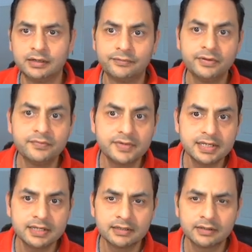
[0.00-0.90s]

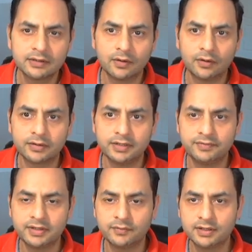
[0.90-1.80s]
50 or
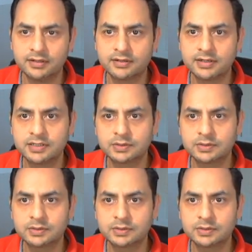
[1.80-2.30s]
Nifty 100.